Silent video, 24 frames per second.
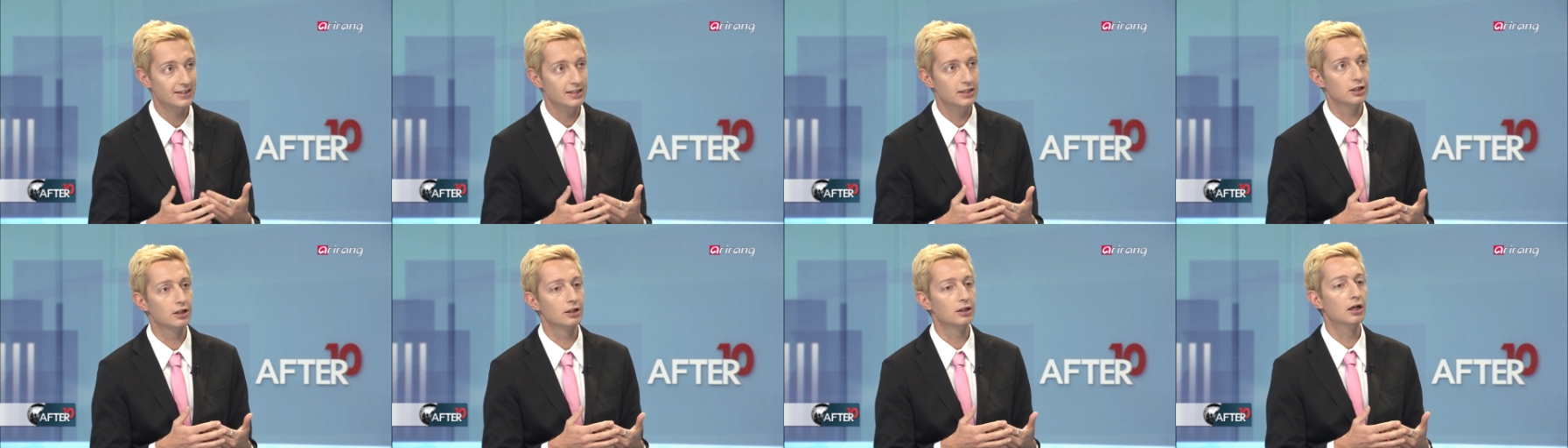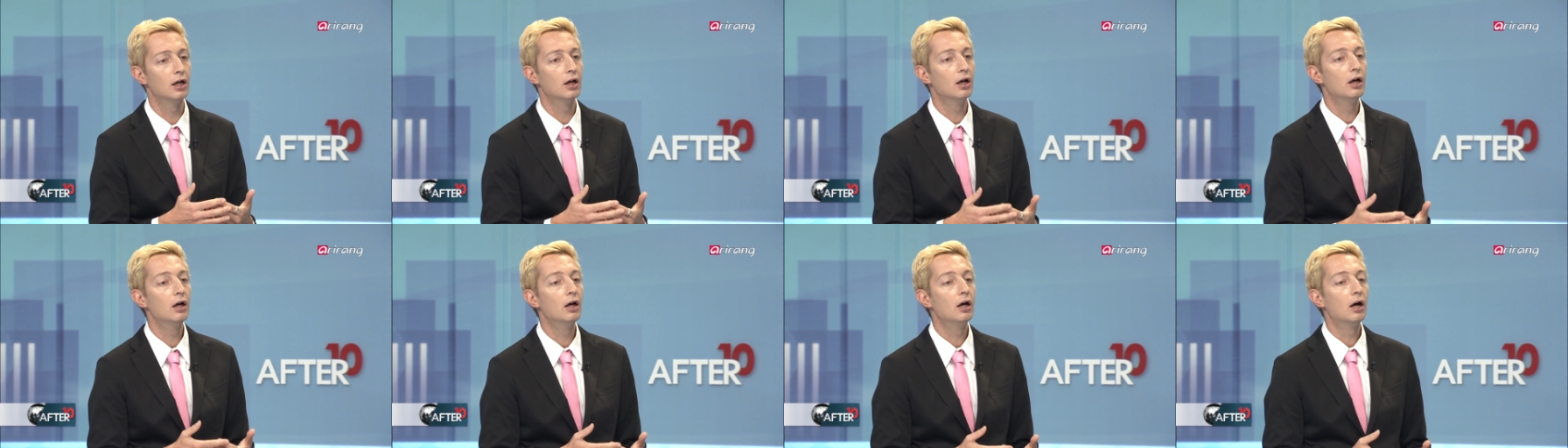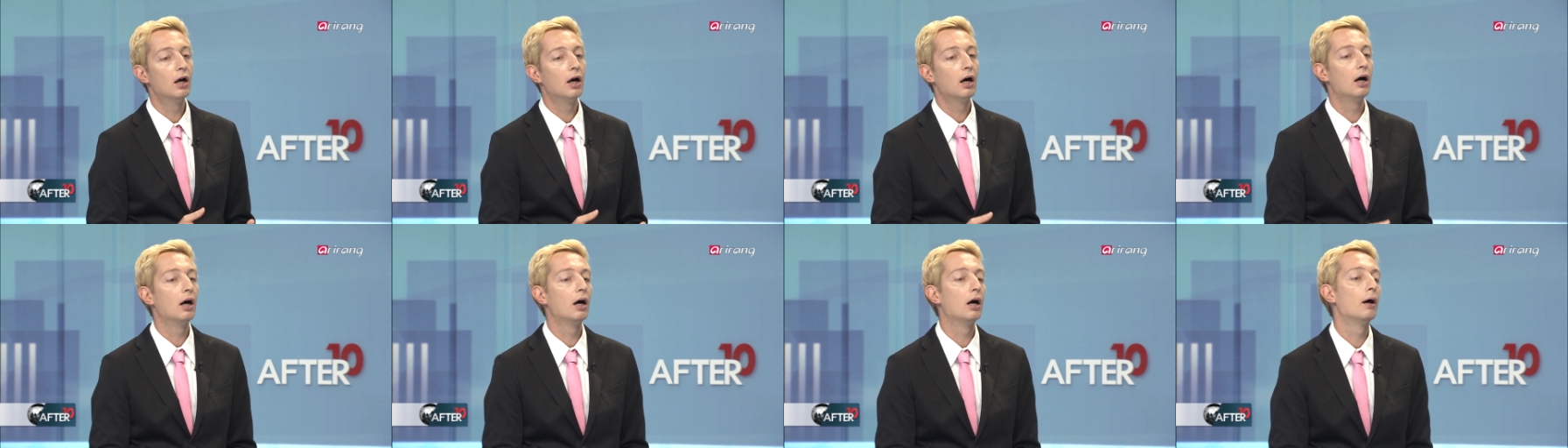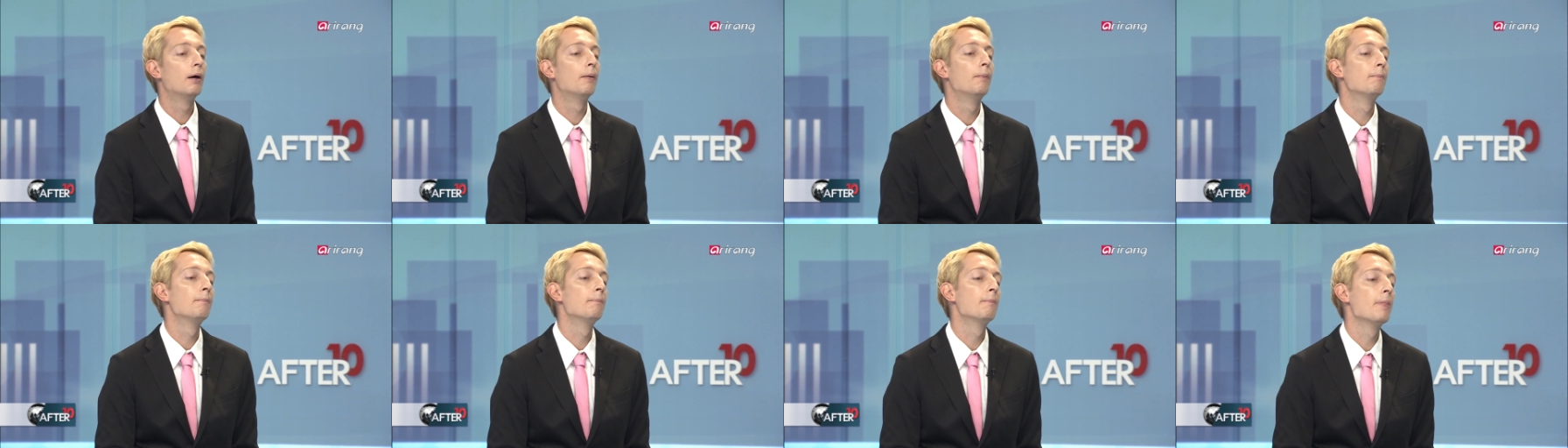synod.
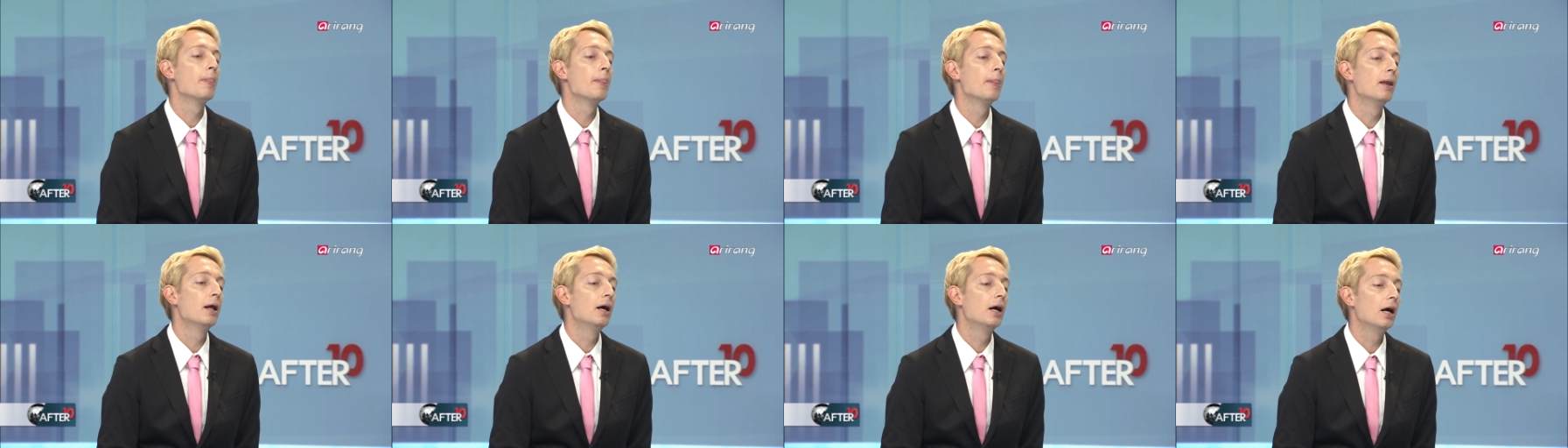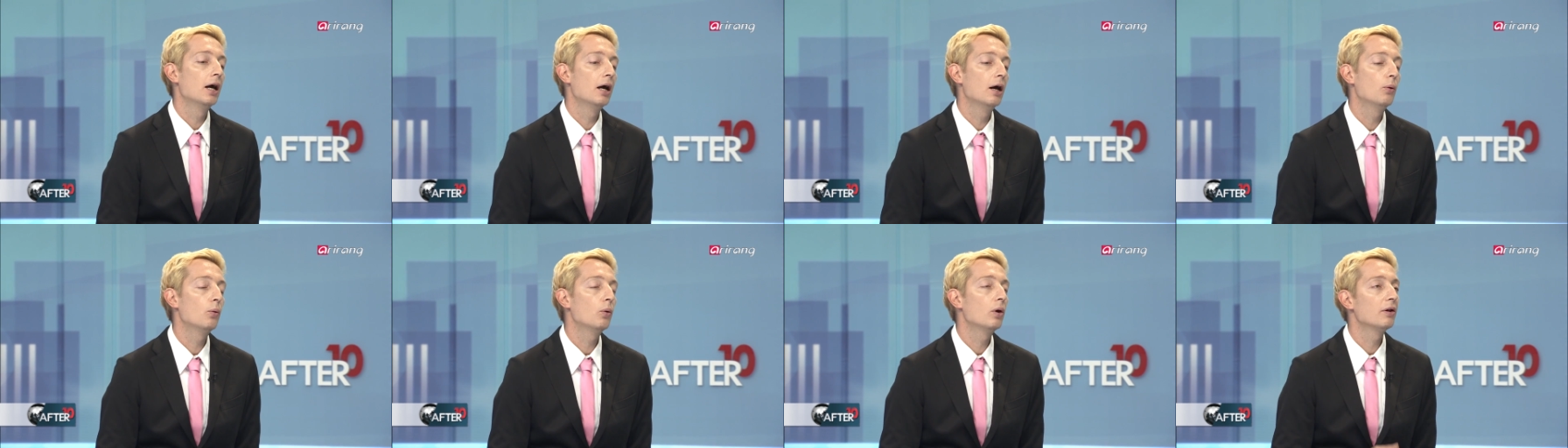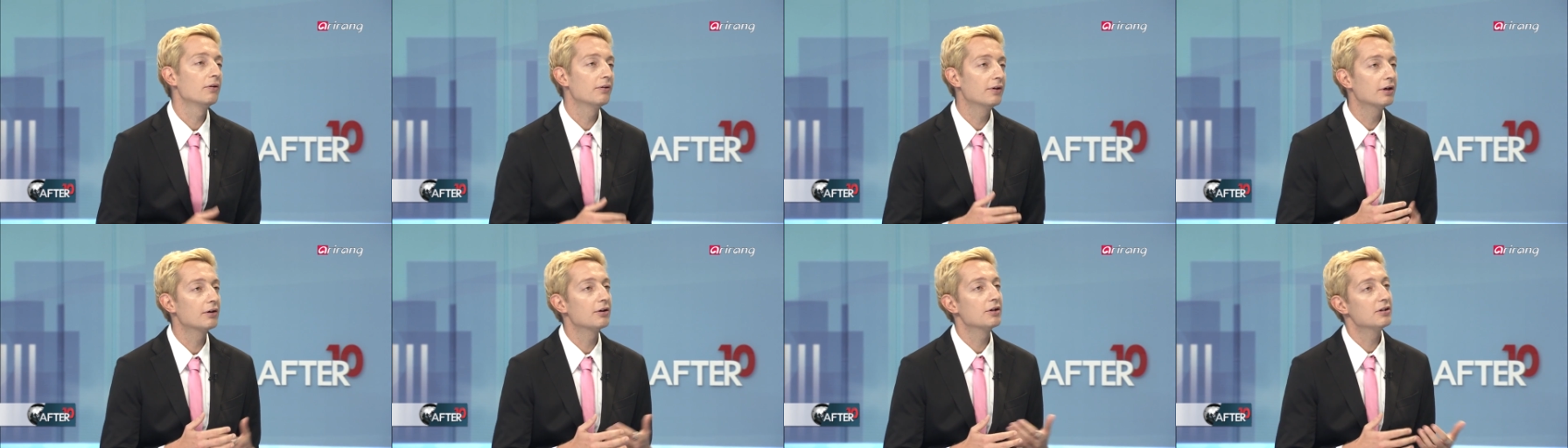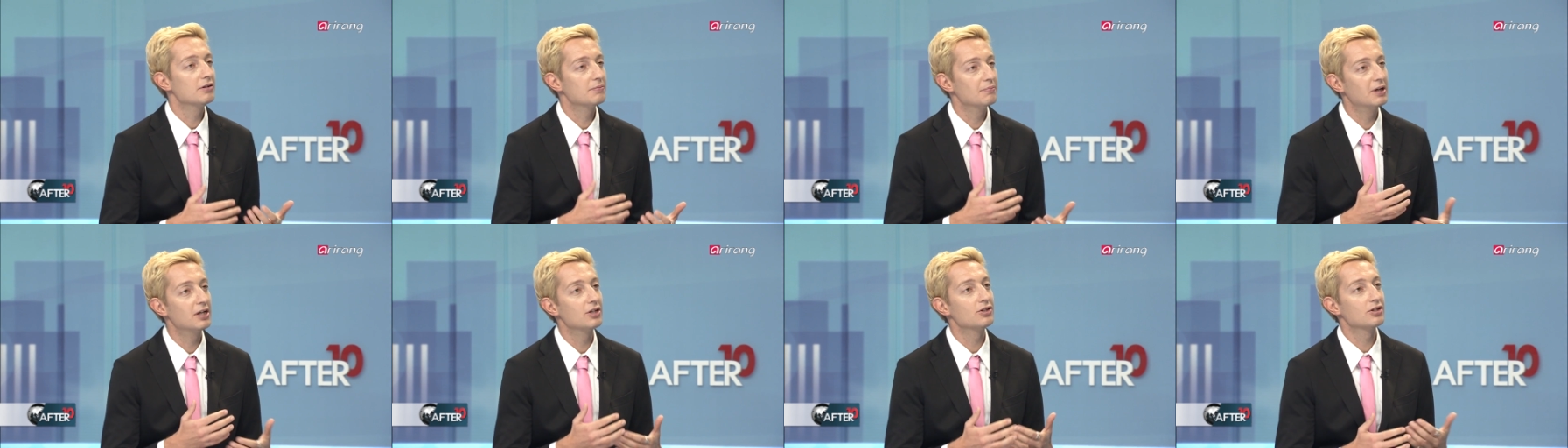Well, there
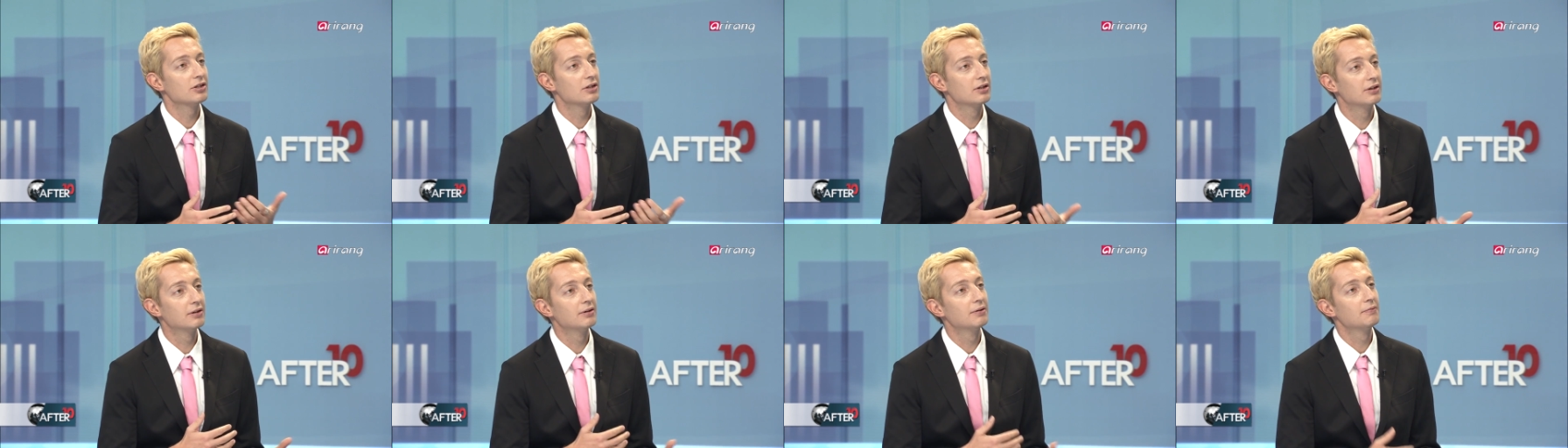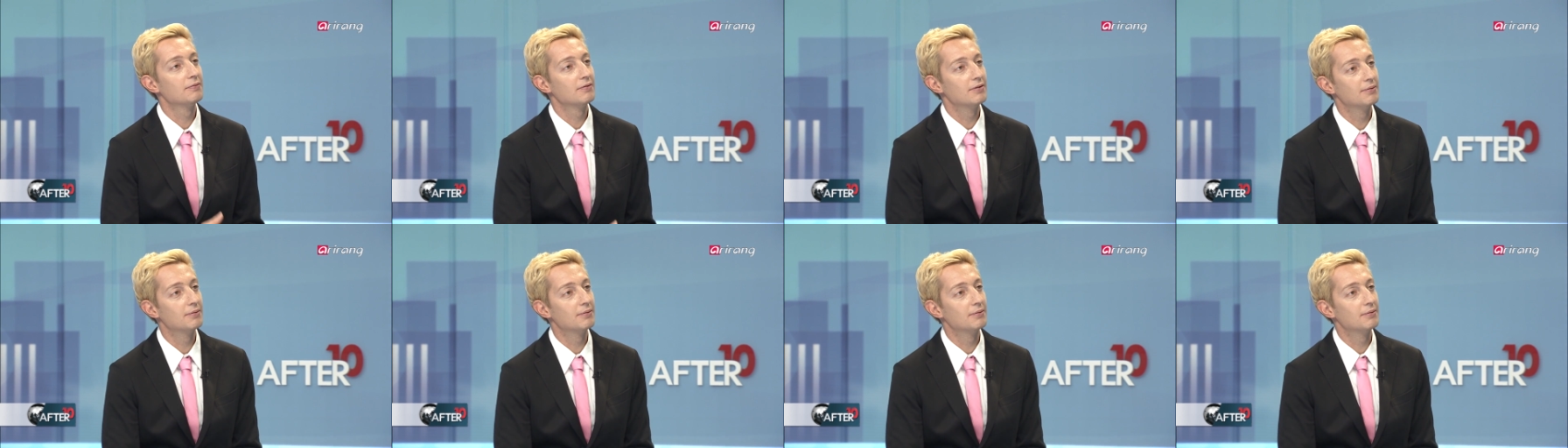is mentioned,